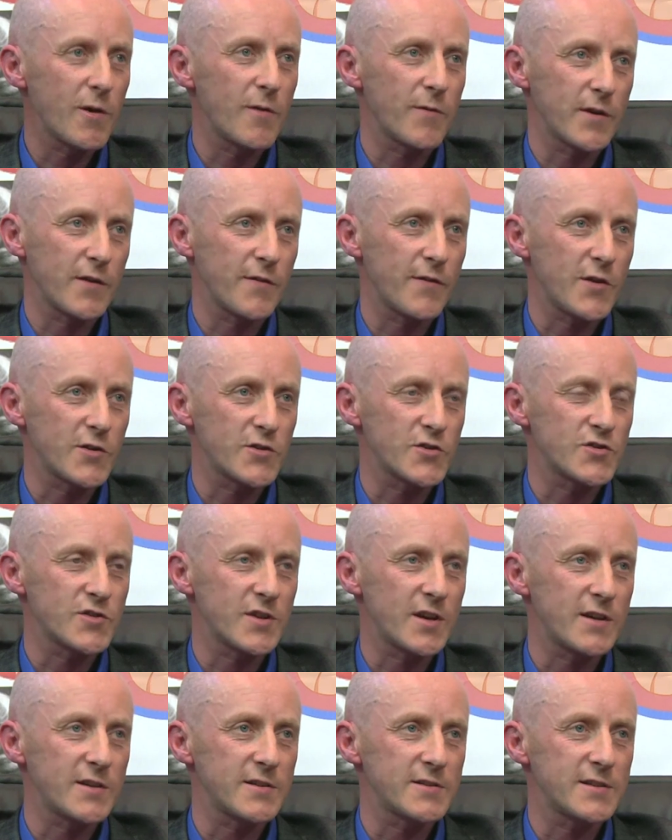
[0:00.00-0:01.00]
for gift vouchers,
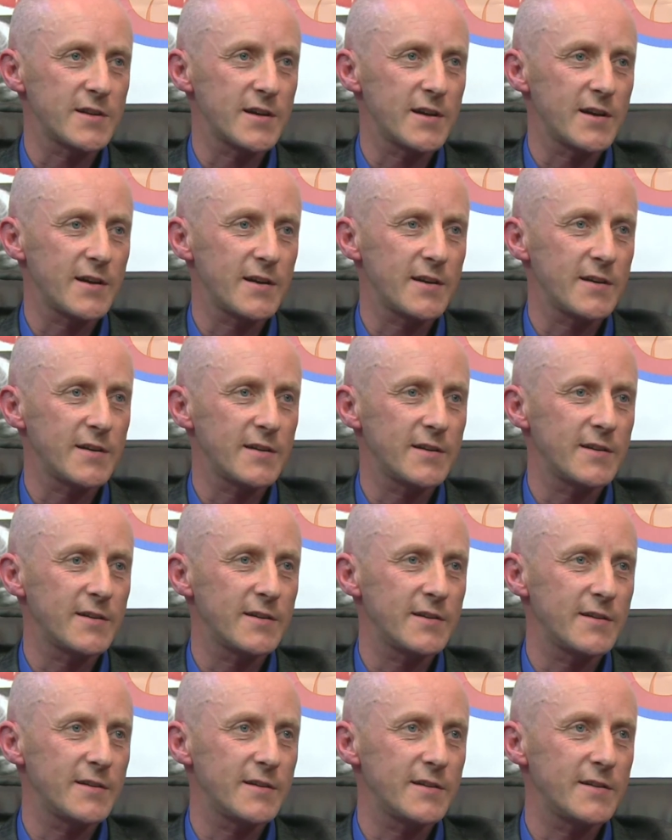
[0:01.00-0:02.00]
and
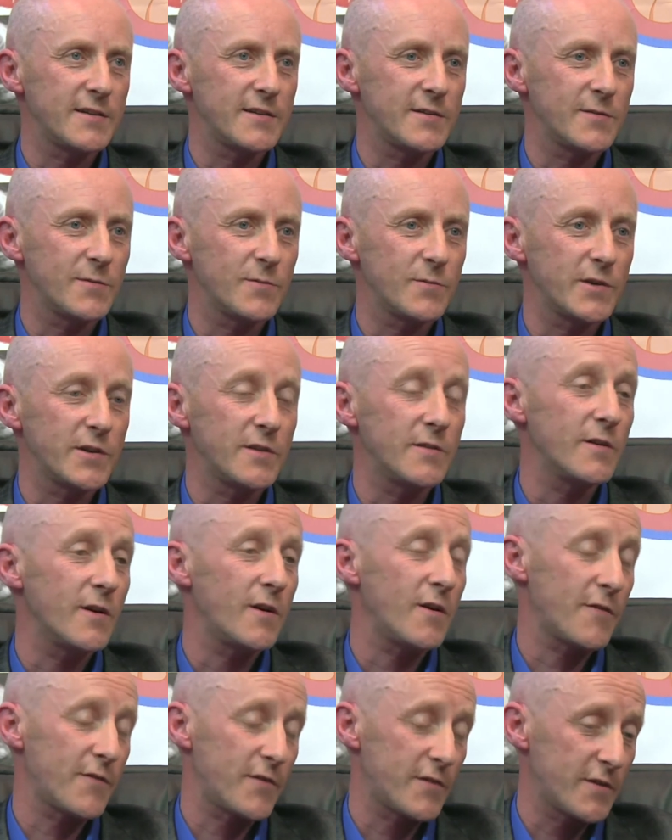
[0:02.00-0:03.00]
we
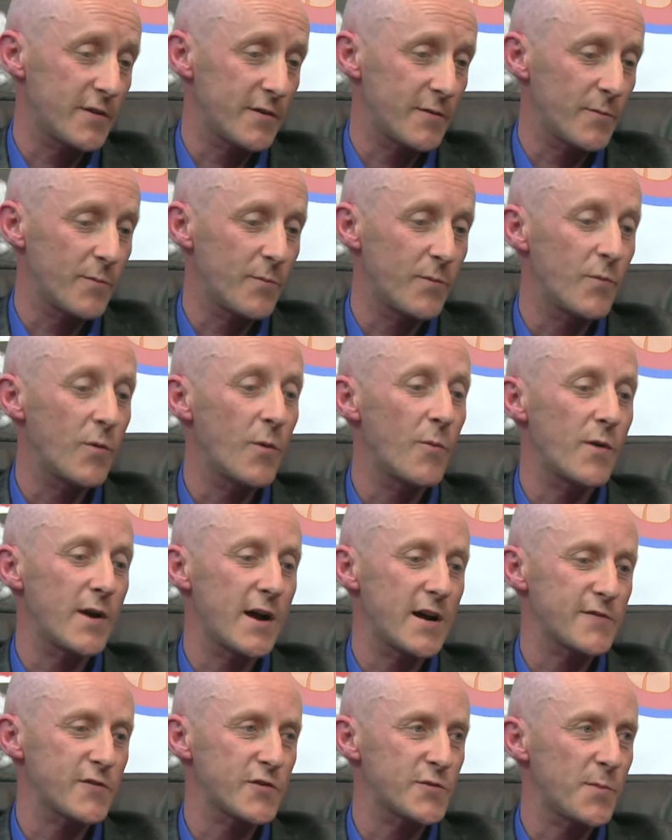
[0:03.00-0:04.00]
often, when we're
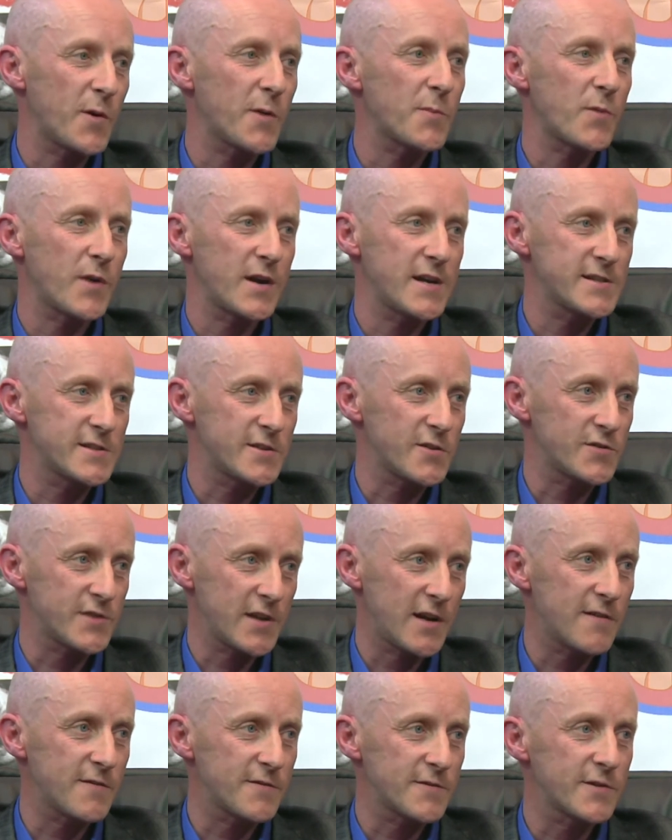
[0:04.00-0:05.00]
asked for spot prizes
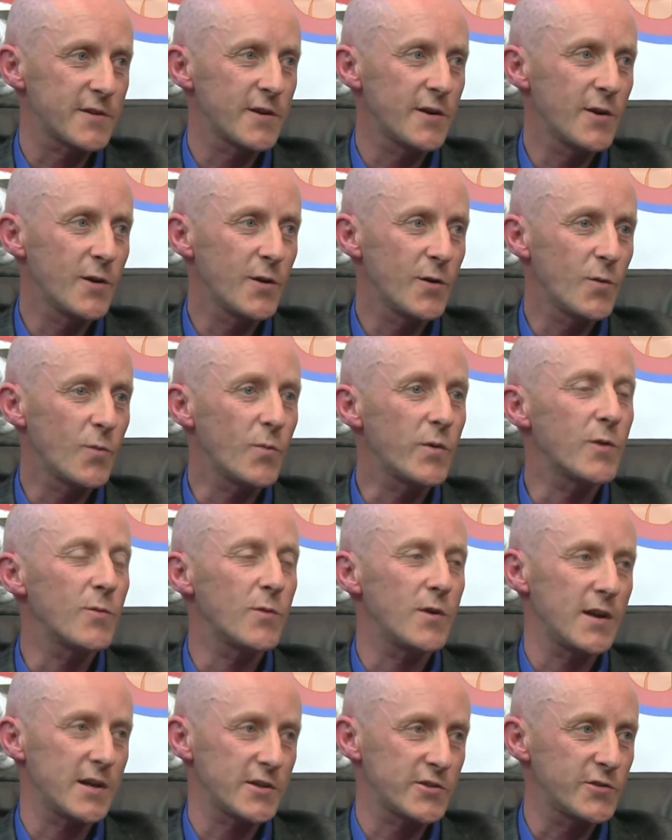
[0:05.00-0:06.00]
ourselves, we
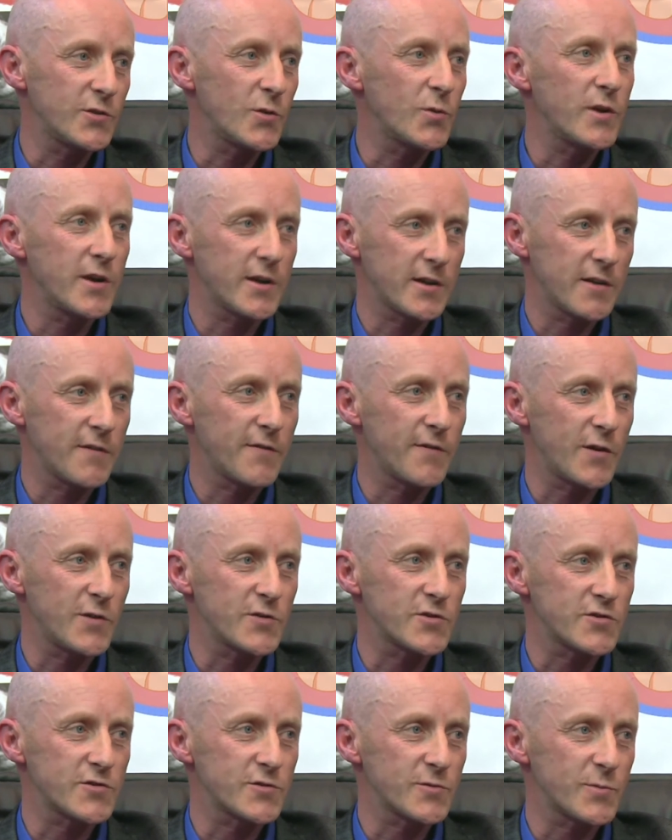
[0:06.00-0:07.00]
will actually donate gift
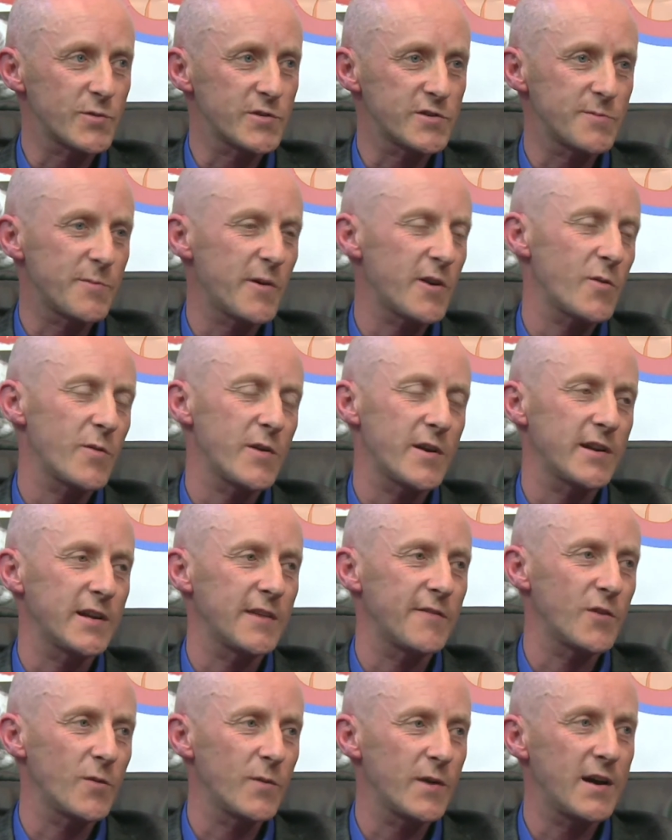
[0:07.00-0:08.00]
vouchers, which is a better way than
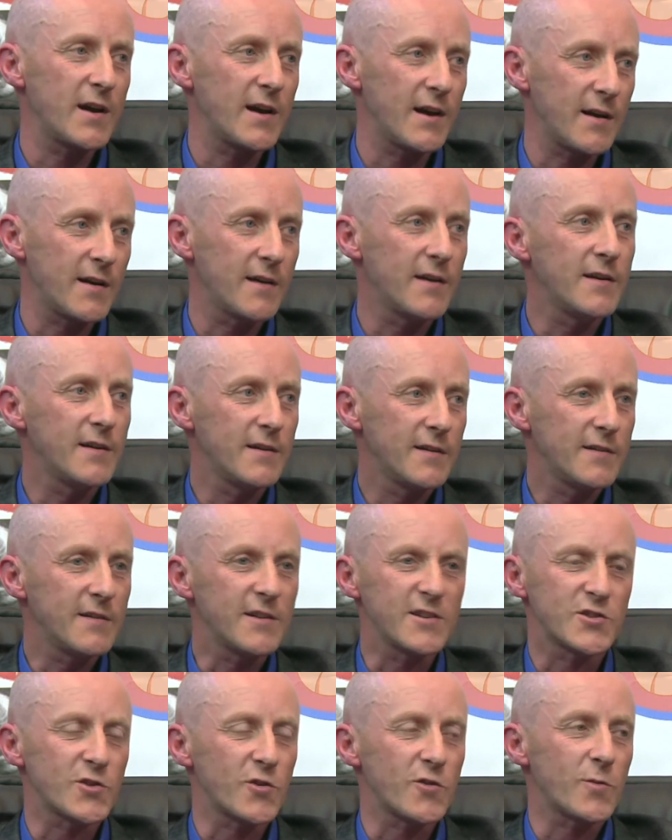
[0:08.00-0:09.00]
giving away a
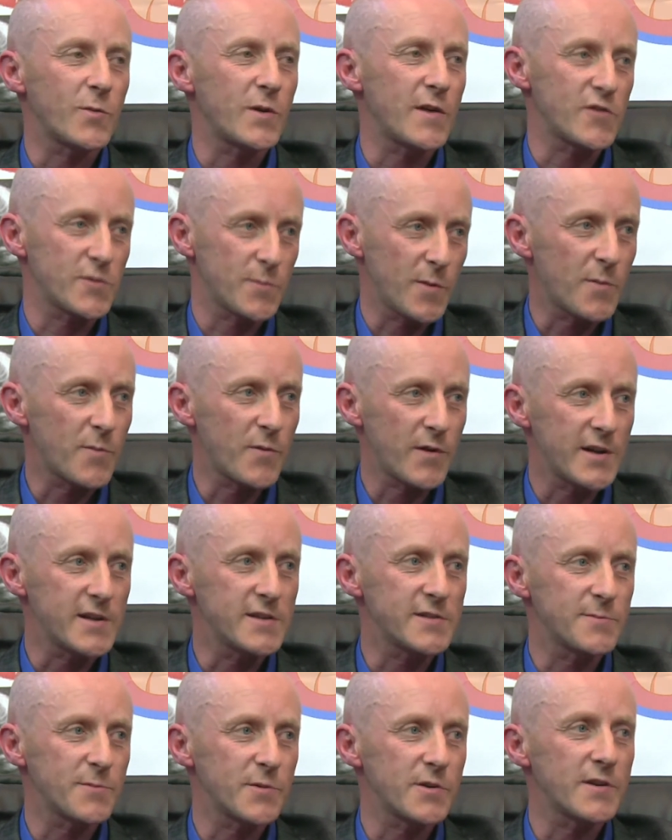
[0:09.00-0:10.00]
shirt or whatever spot
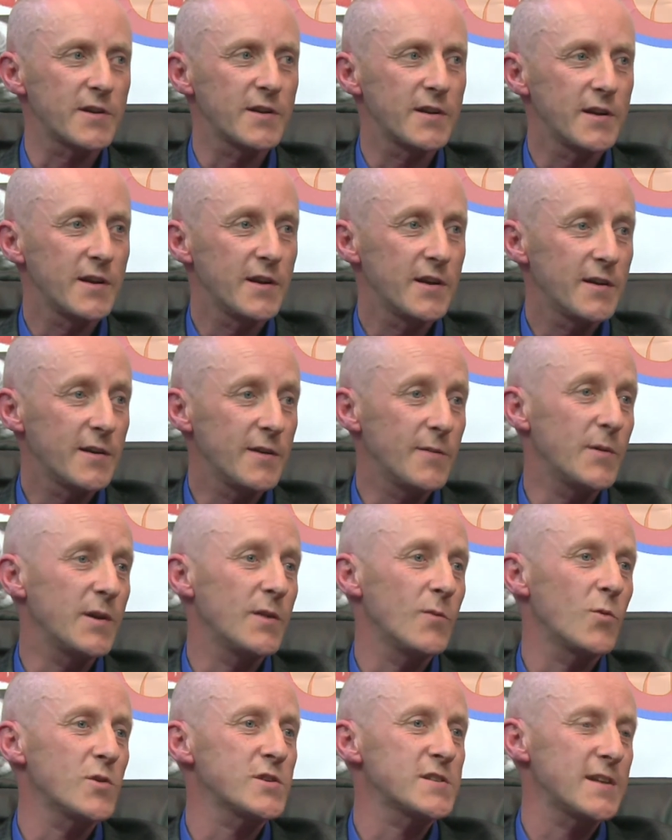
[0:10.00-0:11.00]
prize. But I
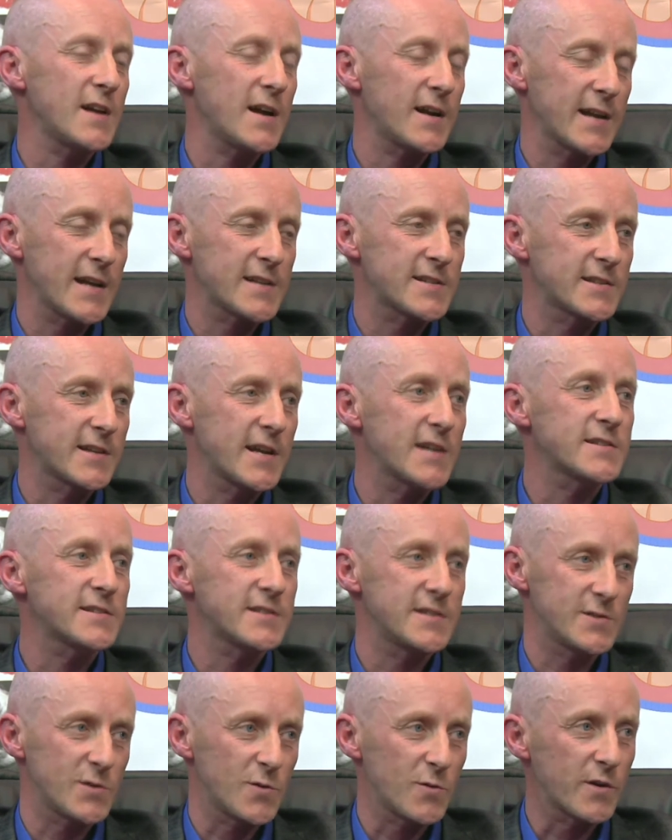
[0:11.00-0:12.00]
mean, once a lad gets
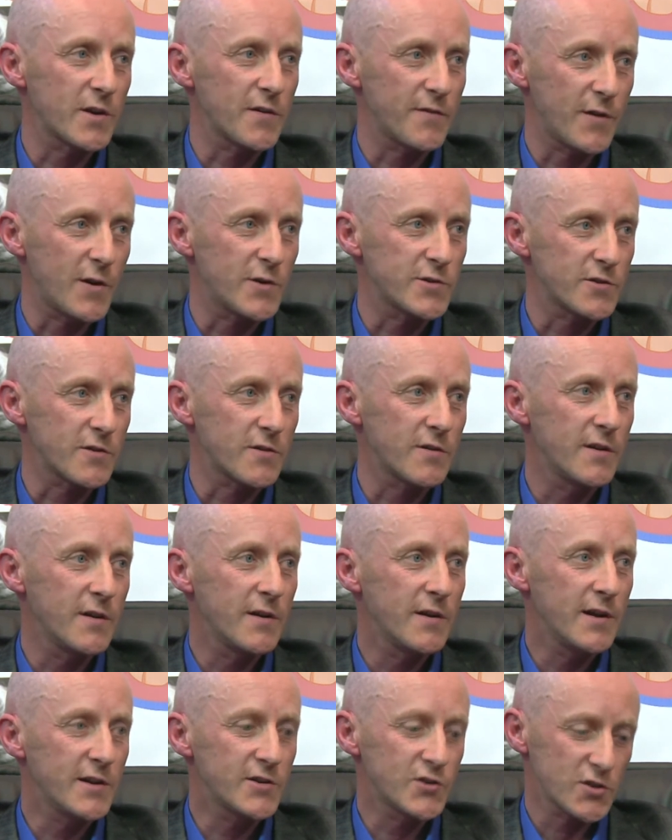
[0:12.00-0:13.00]
his own gift voucher,
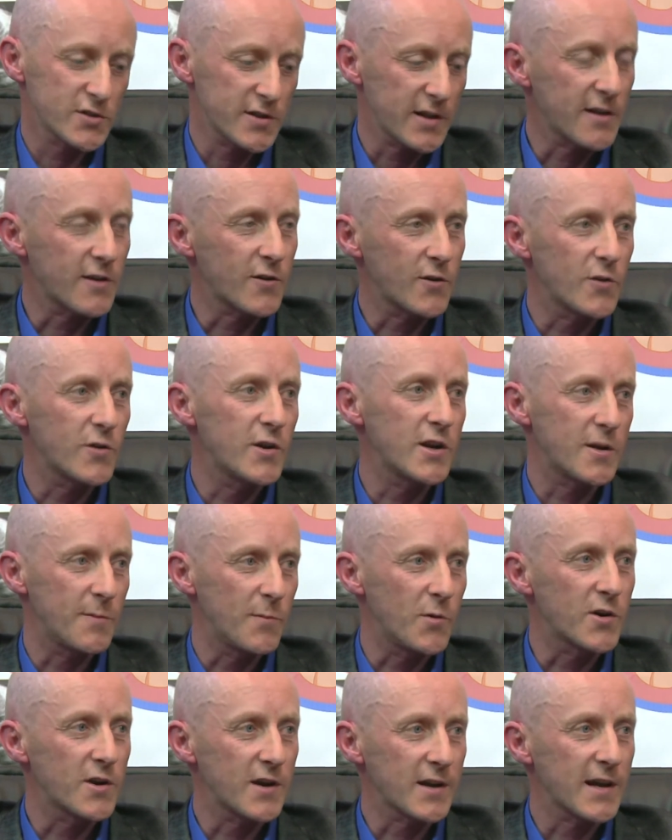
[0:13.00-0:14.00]
it's just like a good little
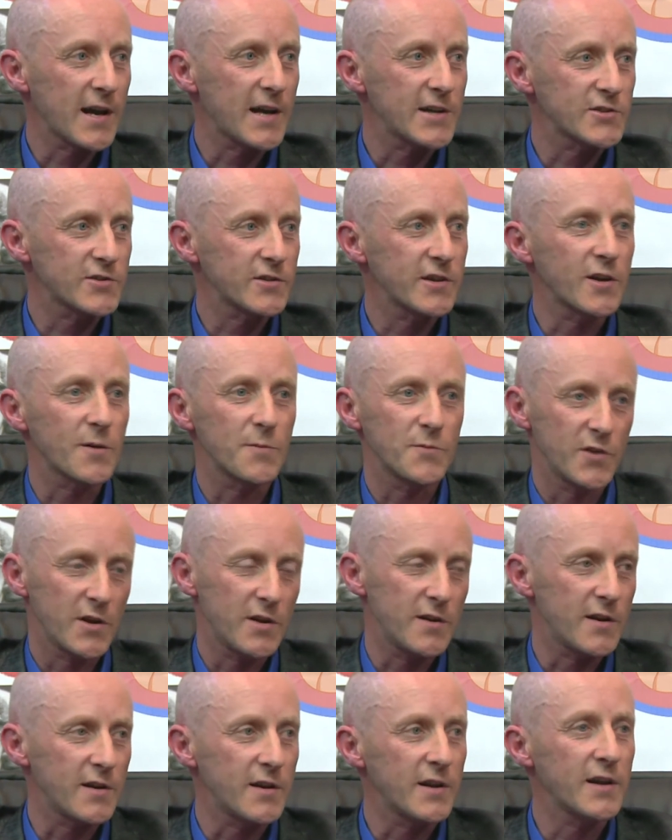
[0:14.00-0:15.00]
bundle of cash. He comes
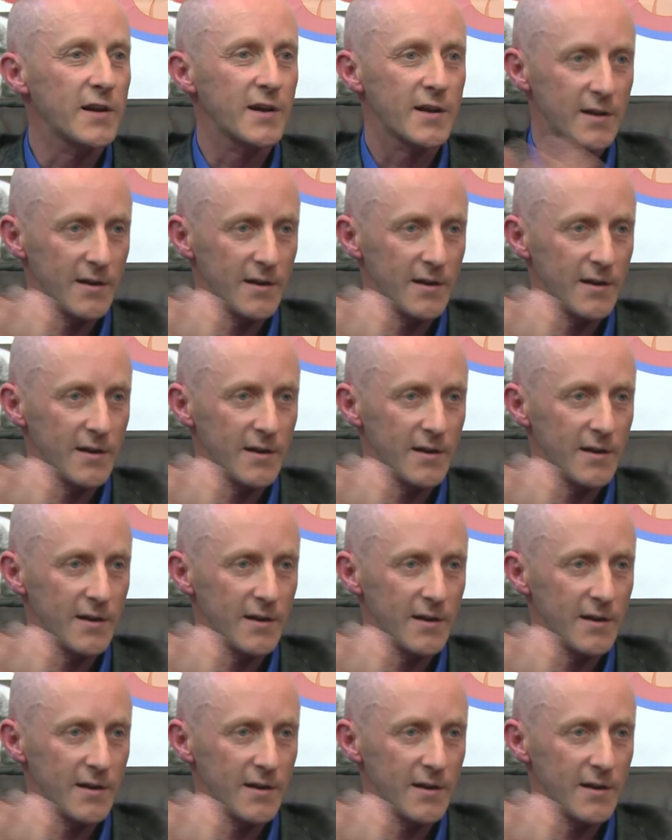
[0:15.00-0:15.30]
in and he